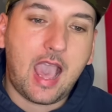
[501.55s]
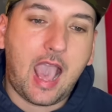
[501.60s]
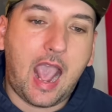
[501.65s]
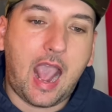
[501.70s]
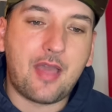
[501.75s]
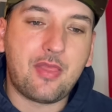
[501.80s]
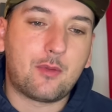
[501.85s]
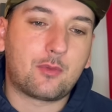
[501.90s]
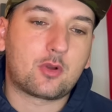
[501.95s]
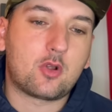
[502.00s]

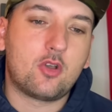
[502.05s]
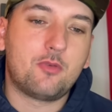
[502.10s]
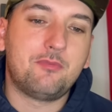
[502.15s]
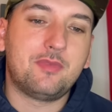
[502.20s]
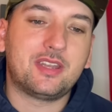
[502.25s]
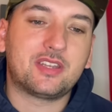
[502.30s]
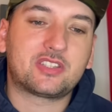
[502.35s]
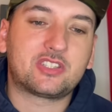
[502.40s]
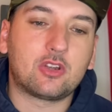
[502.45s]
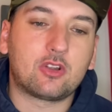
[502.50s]
And then we're going with
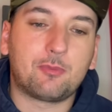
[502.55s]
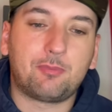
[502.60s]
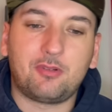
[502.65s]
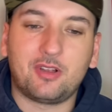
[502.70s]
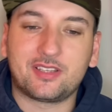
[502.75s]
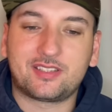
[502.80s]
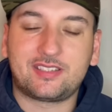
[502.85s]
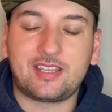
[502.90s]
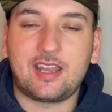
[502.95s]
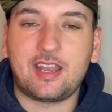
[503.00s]
Minnesota
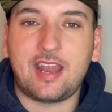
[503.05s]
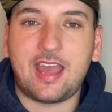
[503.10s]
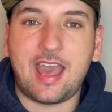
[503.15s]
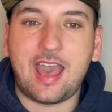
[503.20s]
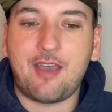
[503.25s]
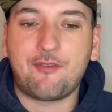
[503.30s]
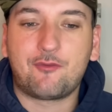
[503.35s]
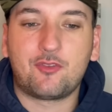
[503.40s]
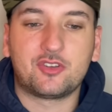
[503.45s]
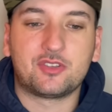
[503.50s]
plus 10 and a
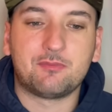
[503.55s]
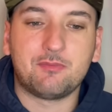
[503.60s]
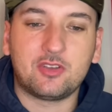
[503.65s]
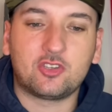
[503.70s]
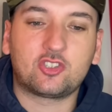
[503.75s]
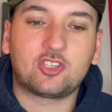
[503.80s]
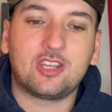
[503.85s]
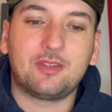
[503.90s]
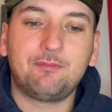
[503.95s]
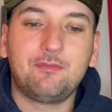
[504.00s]
half versus
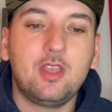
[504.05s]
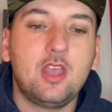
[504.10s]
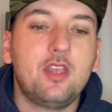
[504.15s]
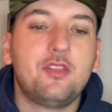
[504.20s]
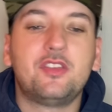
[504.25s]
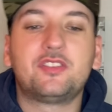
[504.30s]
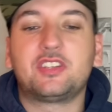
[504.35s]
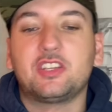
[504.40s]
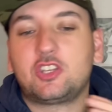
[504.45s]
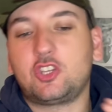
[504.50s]
Michigan.
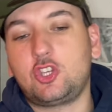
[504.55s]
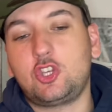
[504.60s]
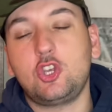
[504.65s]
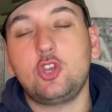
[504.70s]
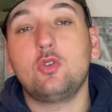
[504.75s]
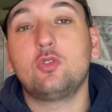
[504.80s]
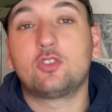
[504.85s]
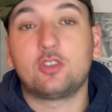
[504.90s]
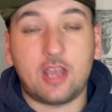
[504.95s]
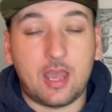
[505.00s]
This is a
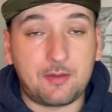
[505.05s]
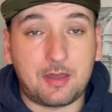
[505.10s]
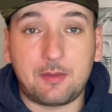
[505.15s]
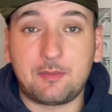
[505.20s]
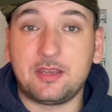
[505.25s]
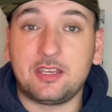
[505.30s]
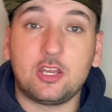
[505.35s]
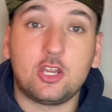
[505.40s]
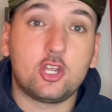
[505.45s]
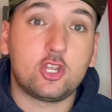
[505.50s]
huge, and I
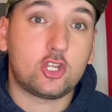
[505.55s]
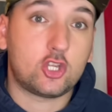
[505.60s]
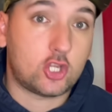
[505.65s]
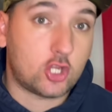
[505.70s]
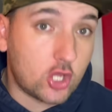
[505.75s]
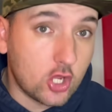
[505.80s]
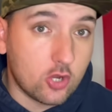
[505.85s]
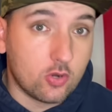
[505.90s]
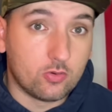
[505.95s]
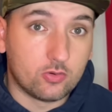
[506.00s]
mean
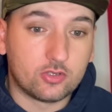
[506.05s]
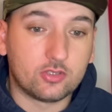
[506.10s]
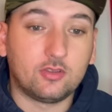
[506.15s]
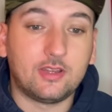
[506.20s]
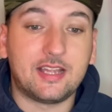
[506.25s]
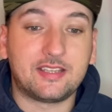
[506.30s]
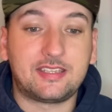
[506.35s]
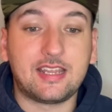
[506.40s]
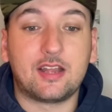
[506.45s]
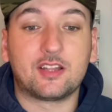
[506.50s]
huge
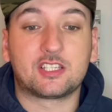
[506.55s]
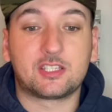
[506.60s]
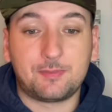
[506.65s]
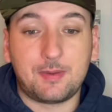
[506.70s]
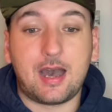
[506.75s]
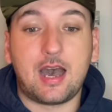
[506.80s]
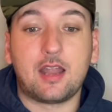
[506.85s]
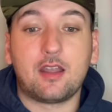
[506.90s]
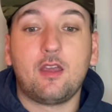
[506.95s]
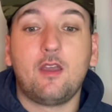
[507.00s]
letdown
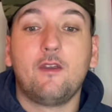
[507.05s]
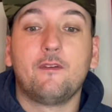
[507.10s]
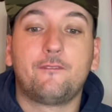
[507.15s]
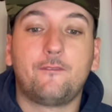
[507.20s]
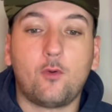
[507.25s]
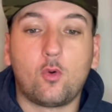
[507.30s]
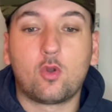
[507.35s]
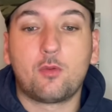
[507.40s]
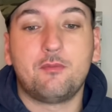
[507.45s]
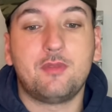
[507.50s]
spot
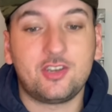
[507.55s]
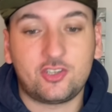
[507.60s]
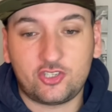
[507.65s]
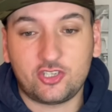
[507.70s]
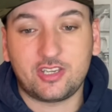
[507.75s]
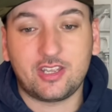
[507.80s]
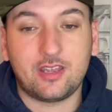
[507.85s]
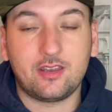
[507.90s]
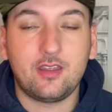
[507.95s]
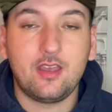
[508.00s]
for
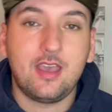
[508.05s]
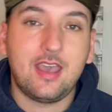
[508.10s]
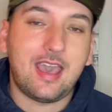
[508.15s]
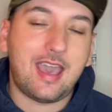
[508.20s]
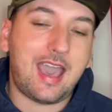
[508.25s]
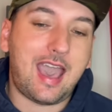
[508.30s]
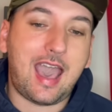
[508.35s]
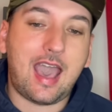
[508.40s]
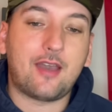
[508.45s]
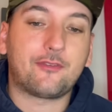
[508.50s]
Michigan
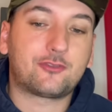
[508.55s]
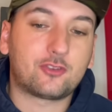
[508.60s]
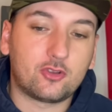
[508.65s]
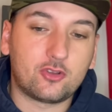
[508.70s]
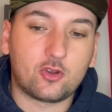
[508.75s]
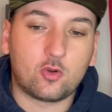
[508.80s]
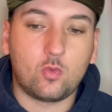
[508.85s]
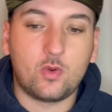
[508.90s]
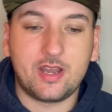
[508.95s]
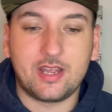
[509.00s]
after
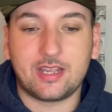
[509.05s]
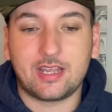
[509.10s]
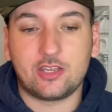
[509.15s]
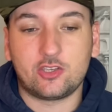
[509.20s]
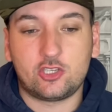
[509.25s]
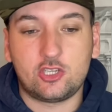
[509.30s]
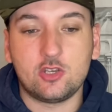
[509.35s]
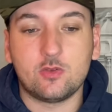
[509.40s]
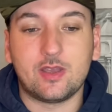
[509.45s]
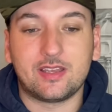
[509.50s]
their win
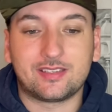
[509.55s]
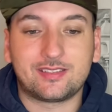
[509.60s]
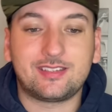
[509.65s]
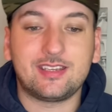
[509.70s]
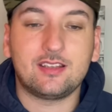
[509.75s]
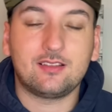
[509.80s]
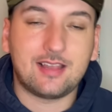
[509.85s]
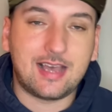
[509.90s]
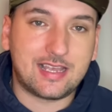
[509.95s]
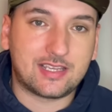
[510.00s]
against
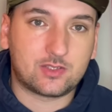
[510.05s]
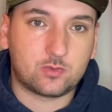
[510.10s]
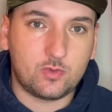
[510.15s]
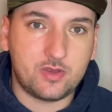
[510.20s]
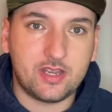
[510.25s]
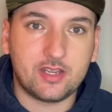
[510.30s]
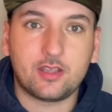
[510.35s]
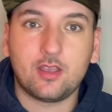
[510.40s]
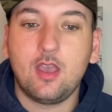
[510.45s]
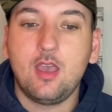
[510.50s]
USC last
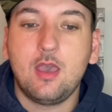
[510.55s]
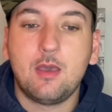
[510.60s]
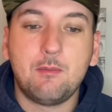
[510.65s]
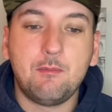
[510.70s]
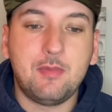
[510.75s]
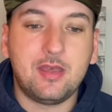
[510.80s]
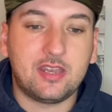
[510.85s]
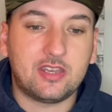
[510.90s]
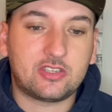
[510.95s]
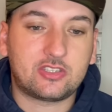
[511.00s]
week.
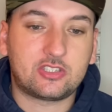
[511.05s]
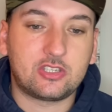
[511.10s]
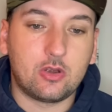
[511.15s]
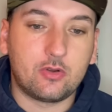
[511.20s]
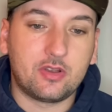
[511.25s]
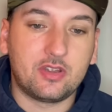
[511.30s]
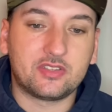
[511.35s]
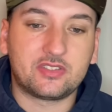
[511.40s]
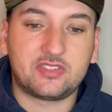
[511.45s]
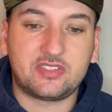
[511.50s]

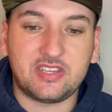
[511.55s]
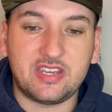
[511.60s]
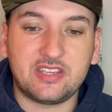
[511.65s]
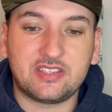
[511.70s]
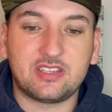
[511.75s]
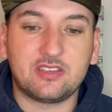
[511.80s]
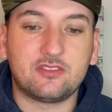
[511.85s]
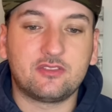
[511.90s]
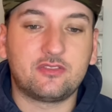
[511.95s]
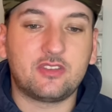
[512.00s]
Minnesota's
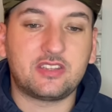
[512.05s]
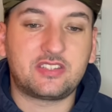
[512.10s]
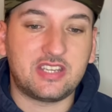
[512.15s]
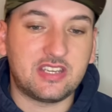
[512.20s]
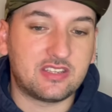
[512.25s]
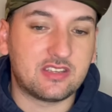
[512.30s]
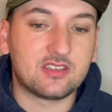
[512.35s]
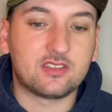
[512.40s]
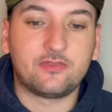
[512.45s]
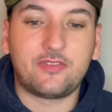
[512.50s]
season
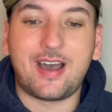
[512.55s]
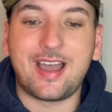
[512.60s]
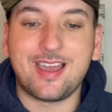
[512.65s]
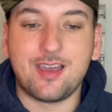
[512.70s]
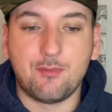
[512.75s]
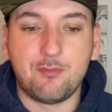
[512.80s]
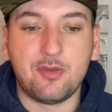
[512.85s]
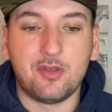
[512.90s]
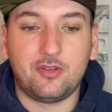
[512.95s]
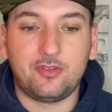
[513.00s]
season's
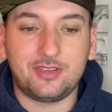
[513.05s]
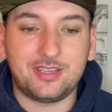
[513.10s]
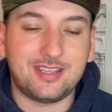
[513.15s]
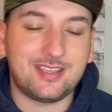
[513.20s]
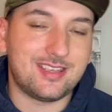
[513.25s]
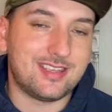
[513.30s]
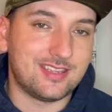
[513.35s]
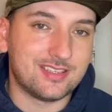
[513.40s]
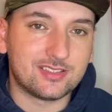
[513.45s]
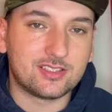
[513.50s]
viability
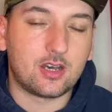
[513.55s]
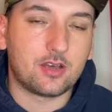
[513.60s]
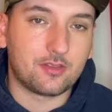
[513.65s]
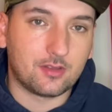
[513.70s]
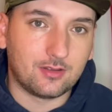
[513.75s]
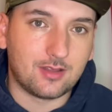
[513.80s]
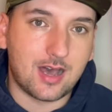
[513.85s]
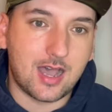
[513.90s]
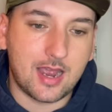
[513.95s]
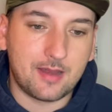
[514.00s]
is on the
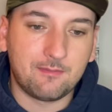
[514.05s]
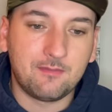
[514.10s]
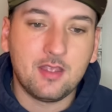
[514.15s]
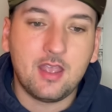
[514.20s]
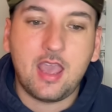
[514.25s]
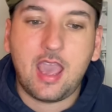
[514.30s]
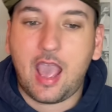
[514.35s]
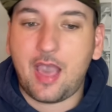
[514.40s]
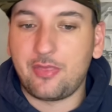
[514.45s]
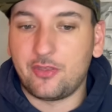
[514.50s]
line.
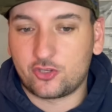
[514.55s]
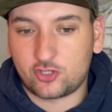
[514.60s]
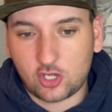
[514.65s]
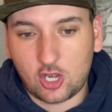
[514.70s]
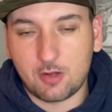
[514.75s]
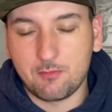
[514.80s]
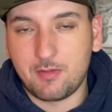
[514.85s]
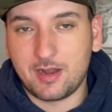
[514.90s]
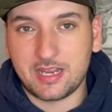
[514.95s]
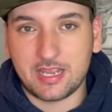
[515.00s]
And the
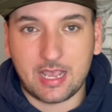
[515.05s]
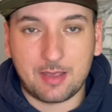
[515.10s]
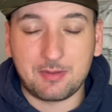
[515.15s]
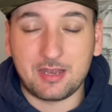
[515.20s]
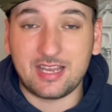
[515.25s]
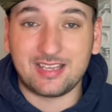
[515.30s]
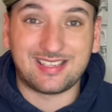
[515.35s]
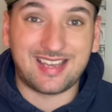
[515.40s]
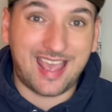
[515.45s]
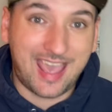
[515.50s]
sharp money, I mean,
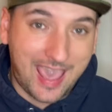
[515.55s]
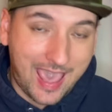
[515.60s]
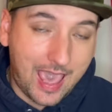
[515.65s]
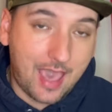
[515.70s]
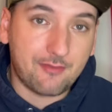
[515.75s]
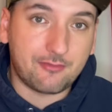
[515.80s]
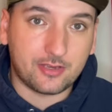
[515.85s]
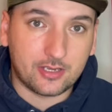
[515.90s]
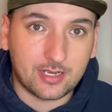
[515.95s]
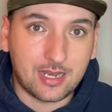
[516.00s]
it's
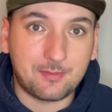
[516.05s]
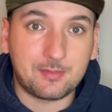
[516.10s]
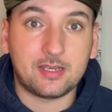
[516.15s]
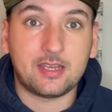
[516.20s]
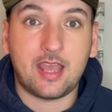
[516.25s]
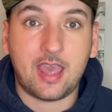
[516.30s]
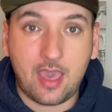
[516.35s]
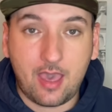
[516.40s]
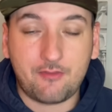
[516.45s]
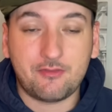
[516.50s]
heavy, and I mean
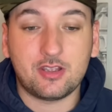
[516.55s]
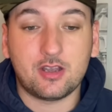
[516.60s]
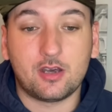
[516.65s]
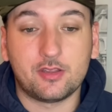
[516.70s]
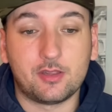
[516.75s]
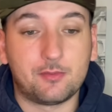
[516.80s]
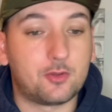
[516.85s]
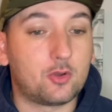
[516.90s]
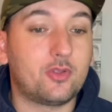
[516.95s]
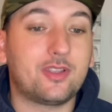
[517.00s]
heavy on
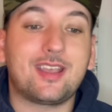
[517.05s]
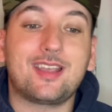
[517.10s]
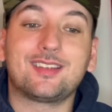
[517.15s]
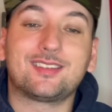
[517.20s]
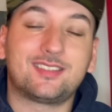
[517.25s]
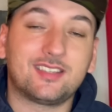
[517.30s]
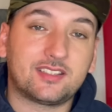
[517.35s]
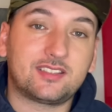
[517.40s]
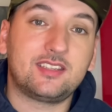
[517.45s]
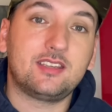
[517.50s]
them. They're only
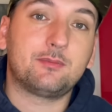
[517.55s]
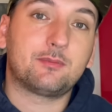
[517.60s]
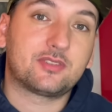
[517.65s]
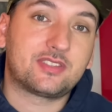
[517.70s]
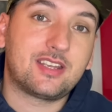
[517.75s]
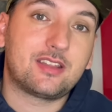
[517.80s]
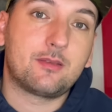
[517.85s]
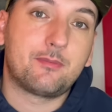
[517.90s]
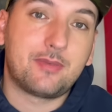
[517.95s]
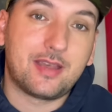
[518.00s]
getting 16%
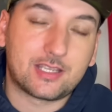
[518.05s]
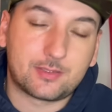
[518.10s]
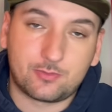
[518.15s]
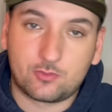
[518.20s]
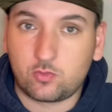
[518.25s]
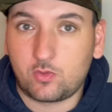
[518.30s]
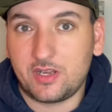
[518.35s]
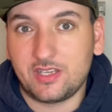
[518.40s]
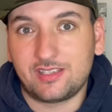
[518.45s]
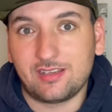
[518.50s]
of the bets, but
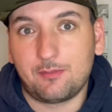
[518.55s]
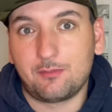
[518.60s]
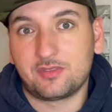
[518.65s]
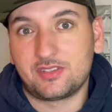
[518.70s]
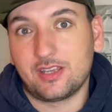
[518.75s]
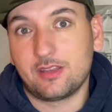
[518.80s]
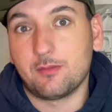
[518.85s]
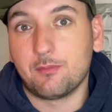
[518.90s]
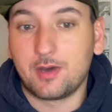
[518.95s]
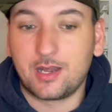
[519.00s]
27% of
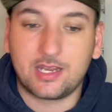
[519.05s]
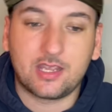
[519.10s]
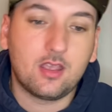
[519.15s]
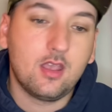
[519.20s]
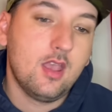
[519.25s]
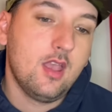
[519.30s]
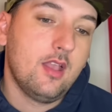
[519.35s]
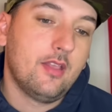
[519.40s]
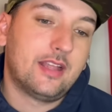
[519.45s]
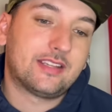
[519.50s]
the money.
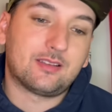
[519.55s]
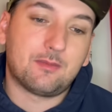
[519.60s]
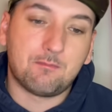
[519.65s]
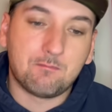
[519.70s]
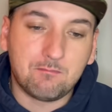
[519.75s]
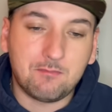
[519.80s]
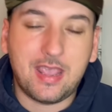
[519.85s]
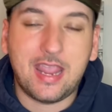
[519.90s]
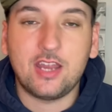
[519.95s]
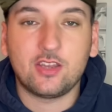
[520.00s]
That's a
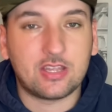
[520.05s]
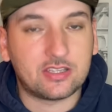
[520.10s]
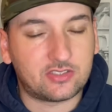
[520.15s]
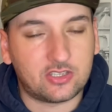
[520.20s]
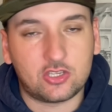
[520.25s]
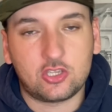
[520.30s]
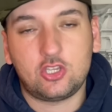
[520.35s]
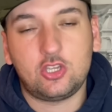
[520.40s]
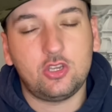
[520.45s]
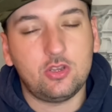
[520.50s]
made, that's a
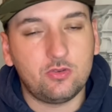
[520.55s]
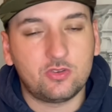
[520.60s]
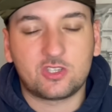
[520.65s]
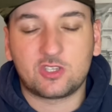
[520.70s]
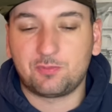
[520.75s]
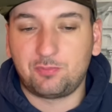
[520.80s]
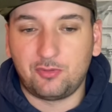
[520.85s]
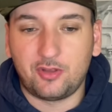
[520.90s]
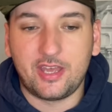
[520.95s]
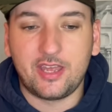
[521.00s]
huge
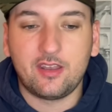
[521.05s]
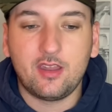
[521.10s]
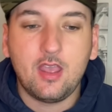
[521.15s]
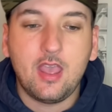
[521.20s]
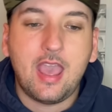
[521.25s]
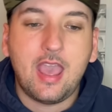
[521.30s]
split.